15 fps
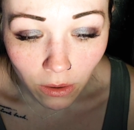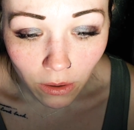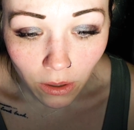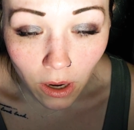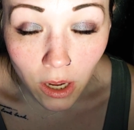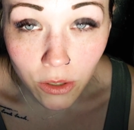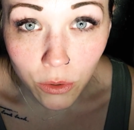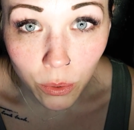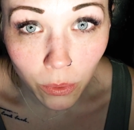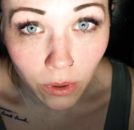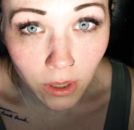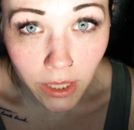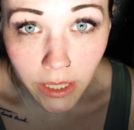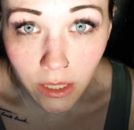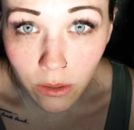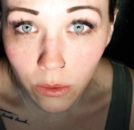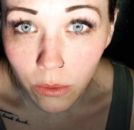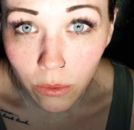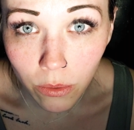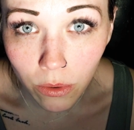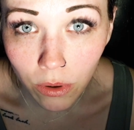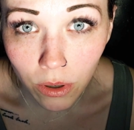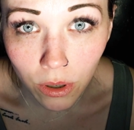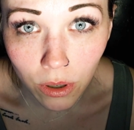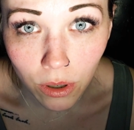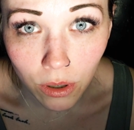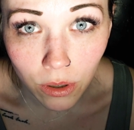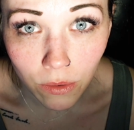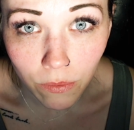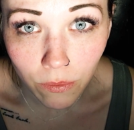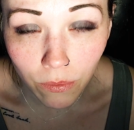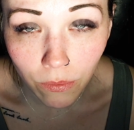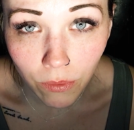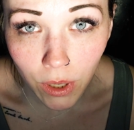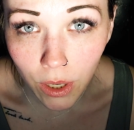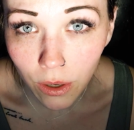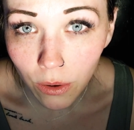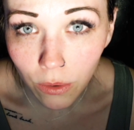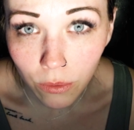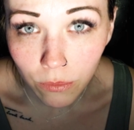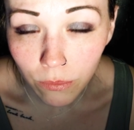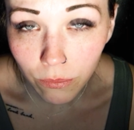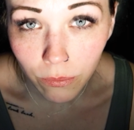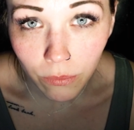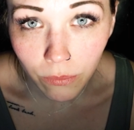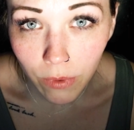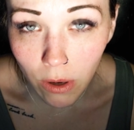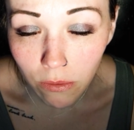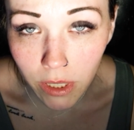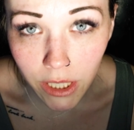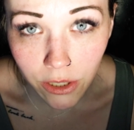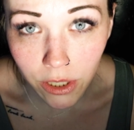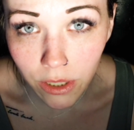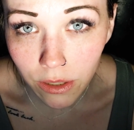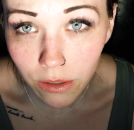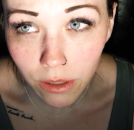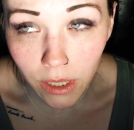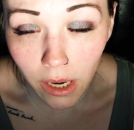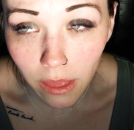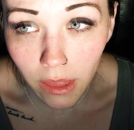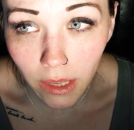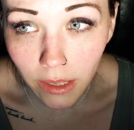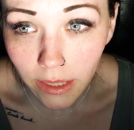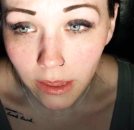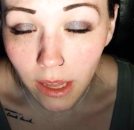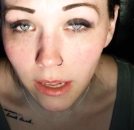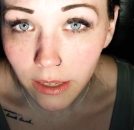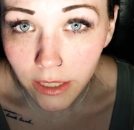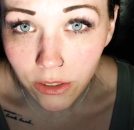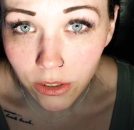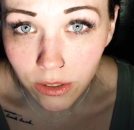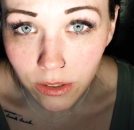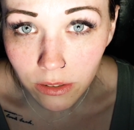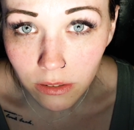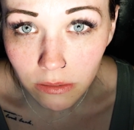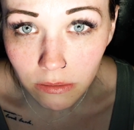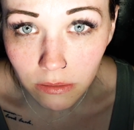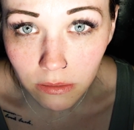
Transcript: contouring or, foundation or anything like that. I just